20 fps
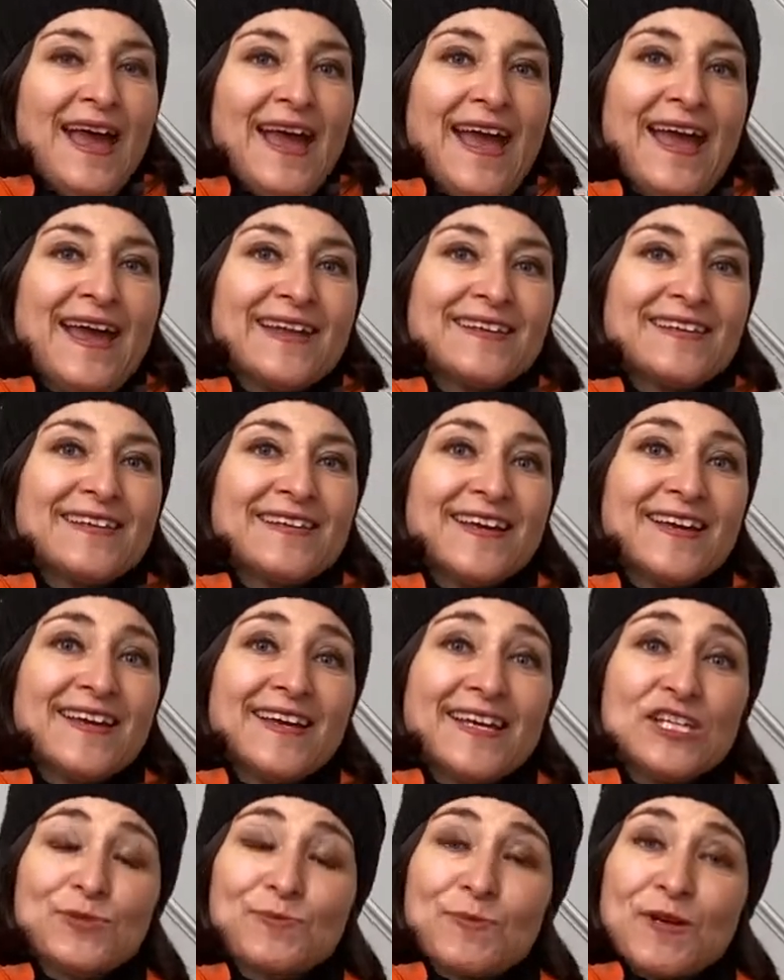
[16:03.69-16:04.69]
and
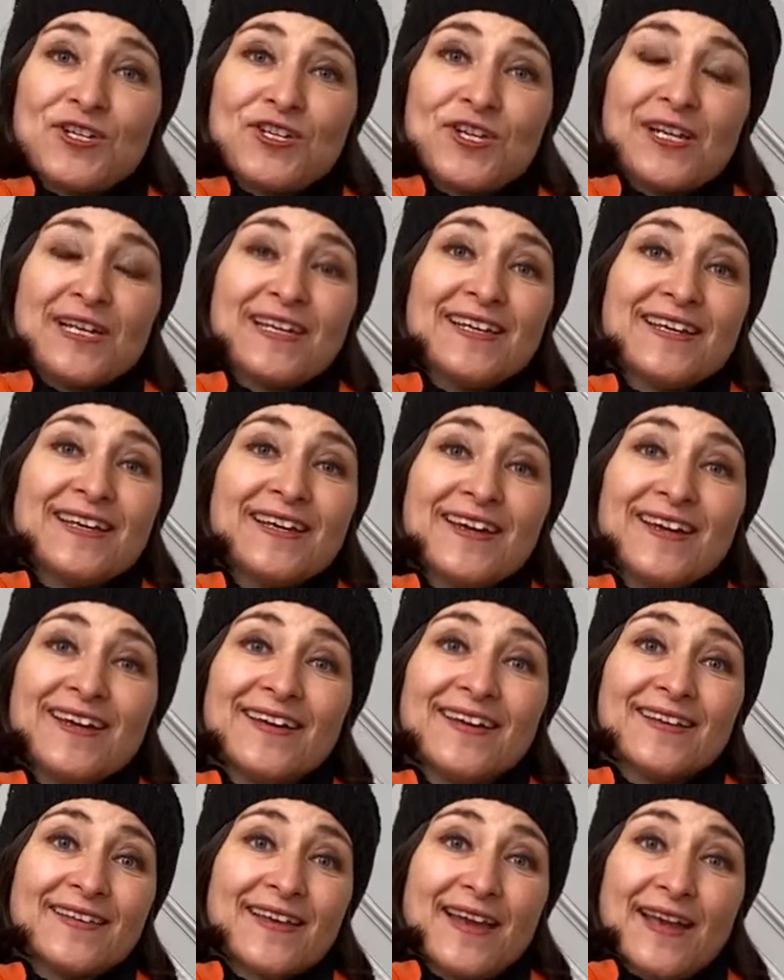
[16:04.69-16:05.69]
especially
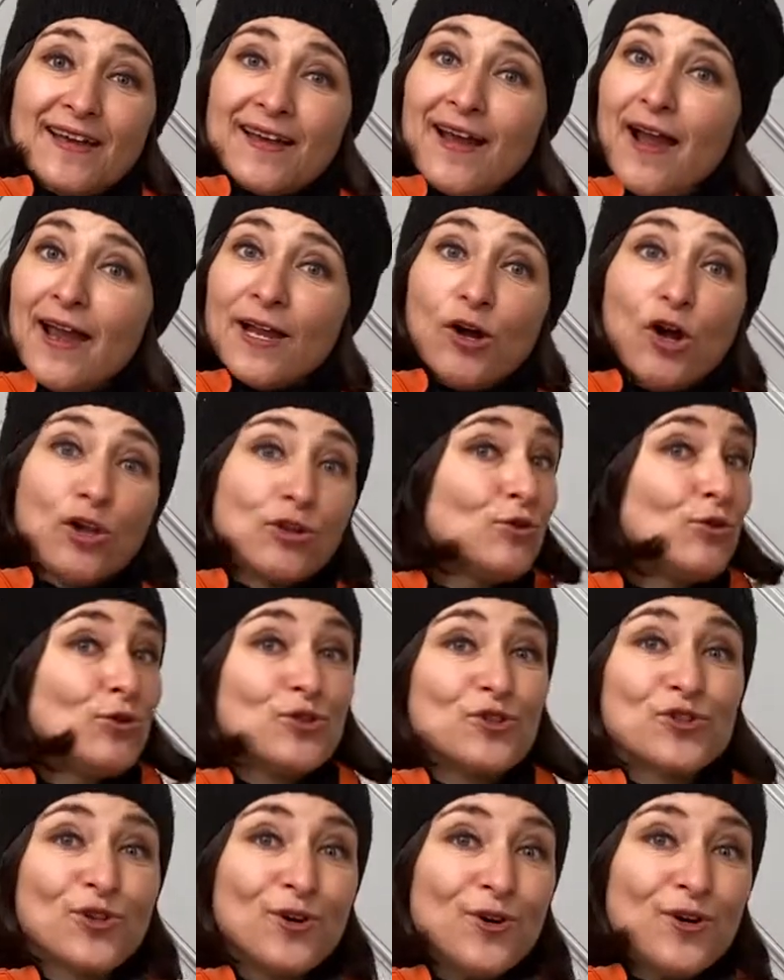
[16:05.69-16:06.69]
a guy called
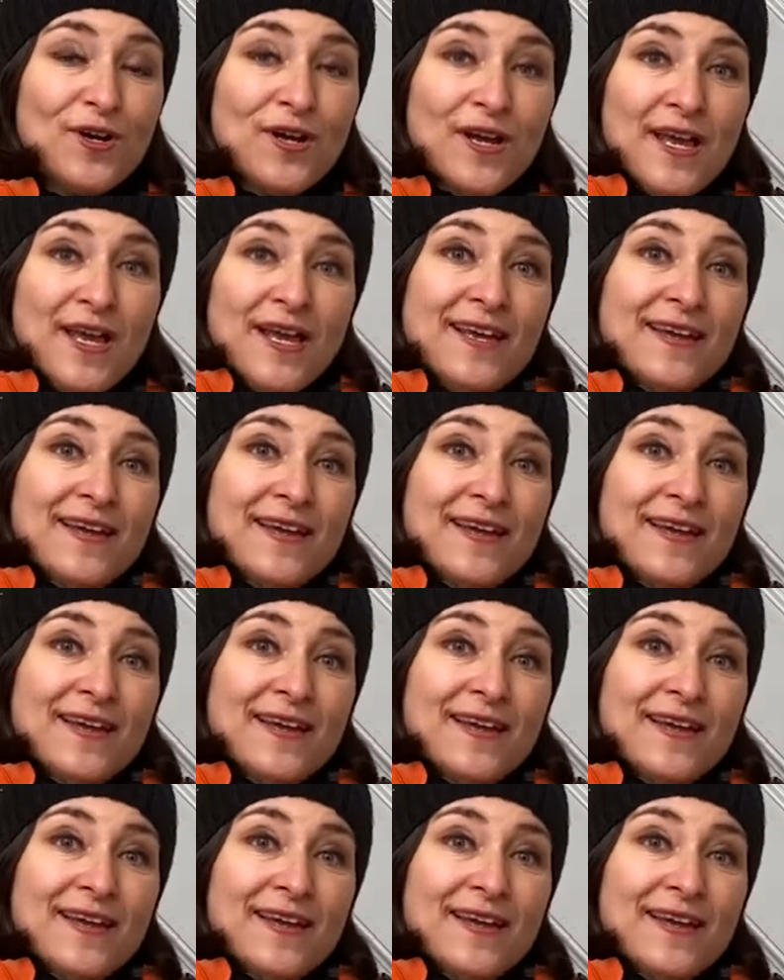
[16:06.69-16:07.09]
Rousseau